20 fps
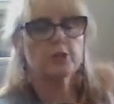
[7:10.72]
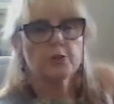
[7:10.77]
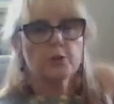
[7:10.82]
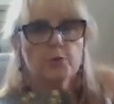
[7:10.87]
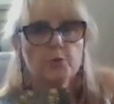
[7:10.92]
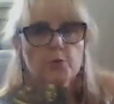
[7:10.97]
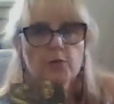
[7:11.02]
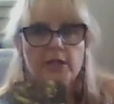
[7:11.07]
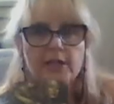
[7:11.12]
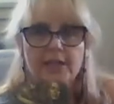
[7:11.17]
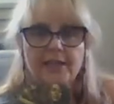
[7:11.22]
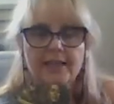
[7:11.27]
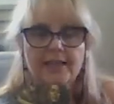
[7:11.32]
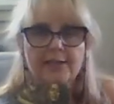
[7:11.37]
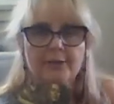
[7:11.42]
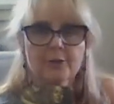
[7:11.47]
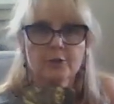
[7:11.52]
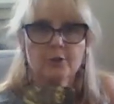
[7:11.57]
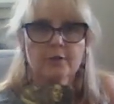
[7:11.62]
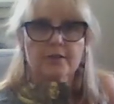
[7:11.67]
is really
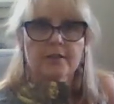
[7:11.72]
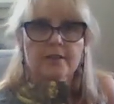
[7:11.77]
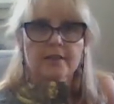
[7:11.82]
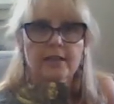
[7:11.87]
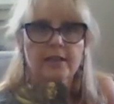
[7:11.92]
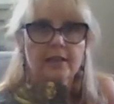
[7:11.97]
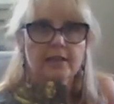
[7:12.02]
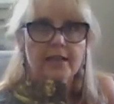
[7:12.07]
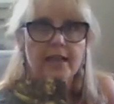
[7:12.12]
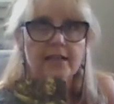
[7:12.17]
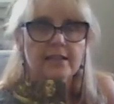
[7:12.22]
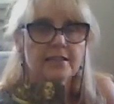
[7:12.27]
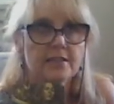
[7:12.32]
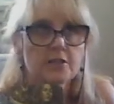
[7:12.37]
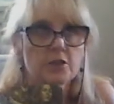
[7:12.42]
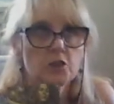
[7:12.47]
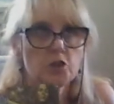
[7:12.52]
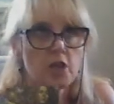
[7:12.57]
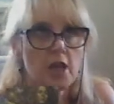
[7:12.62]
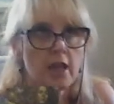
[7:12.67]
interesting. That's
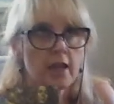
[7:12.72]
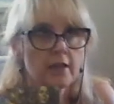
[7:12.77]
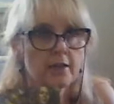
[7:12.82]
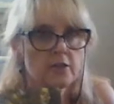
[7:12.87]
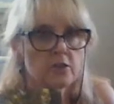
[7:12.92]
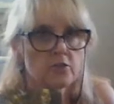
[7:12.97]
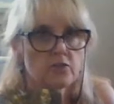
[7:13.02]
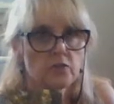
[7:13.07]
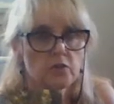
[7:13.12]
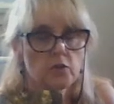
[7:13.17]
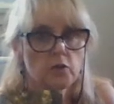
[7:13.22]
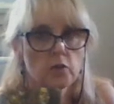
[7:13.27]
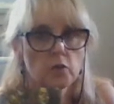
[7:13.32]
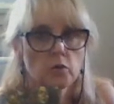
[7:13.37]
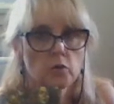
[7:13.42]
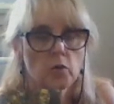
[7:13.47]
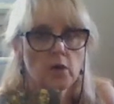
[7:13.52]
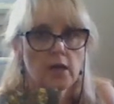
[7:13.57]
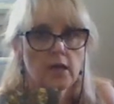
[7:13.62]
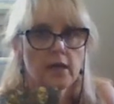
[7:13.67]
the challenge for
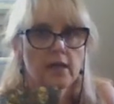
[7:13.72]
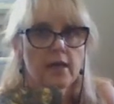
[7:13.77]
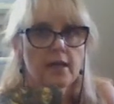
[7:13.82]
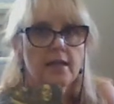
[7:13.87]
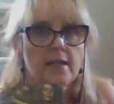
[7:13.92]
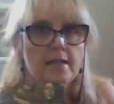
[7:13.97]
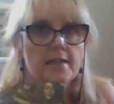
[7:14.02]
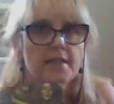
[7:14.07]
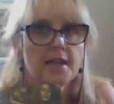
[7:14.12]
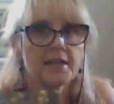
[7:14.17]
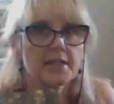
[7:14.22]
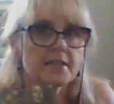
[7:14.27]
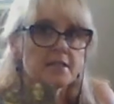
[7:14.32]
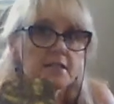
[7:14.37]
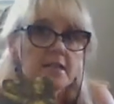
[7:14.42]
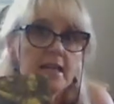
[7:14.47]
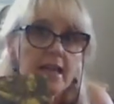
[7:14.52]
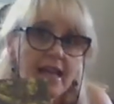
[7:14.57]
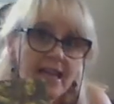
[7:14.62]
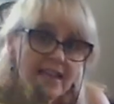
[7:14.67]
you. That's
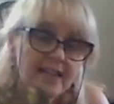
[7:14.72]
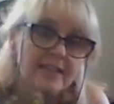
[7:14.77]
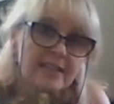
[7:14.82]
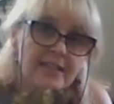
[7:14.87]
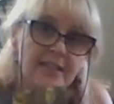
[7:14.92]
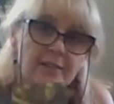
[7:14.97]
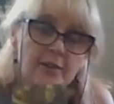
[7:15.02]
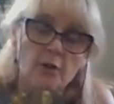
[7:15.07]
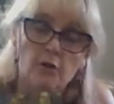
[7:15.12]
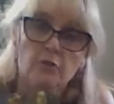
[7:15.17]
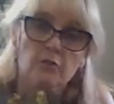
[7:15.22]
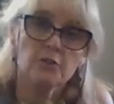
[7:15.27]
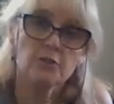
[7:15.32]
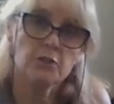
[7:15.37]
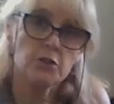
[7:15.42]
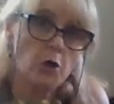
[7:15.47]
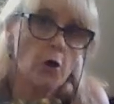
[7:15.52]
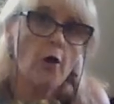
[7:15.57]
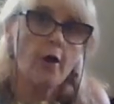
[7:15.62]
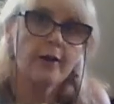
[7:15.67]
the ending of a
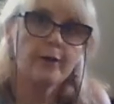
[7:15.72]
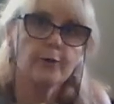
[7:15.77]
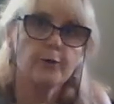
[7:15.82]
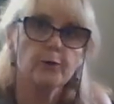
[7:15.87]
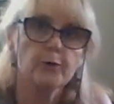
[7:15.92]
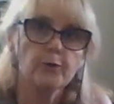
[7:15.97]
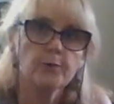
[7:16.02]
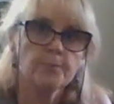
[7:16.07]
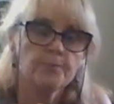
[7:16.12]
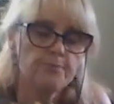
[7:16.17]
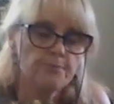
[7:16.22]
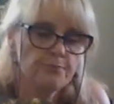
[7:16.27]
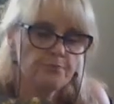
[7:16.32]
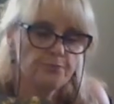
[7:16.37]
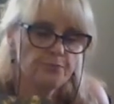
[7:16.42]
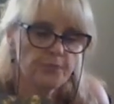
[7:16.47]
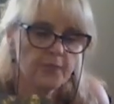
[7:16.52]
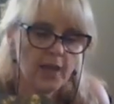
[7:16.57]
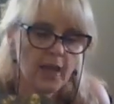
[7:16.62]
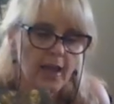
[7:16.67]
cycle.
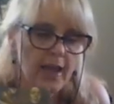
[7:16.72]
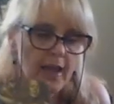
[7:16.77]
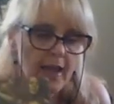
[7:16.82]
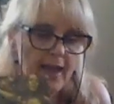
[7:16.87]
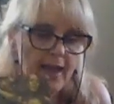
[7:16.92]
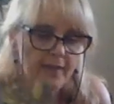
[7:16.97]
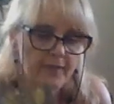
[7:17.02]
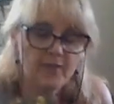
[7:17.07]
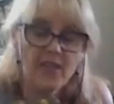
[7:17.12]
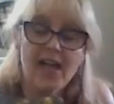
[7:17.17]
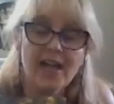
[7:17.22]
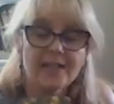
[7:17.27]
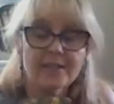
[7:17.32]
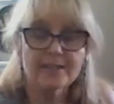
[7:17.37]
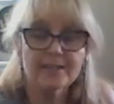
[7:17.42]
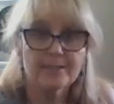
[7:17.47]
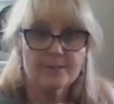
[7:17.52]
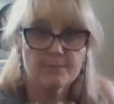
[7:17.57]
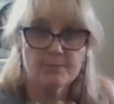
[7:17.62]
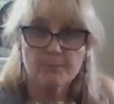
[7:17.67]
And
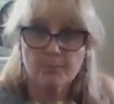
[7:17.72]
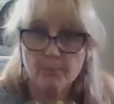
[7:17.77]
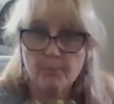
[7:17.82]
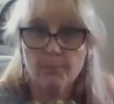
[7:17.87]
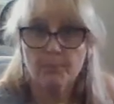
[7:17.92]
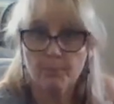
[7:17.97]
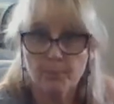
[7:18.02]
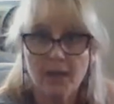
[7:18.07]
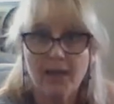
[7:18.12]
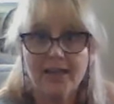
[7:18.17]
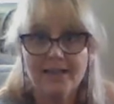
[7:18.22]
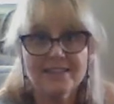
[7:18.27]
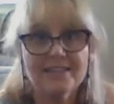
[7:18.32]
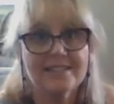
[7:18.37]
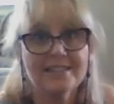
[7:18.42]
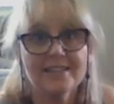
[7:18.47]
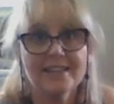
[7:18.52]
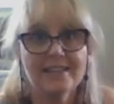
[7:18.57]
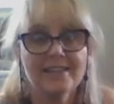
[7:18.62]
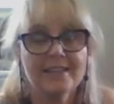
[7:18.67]
that's
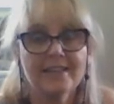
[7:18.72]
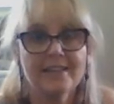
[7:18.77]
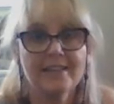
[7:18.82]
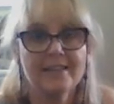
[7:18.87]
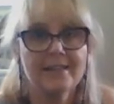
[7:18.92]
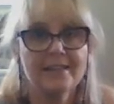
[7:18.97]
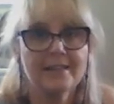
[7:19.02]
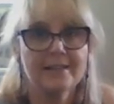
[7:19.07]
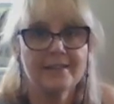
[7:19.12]
basically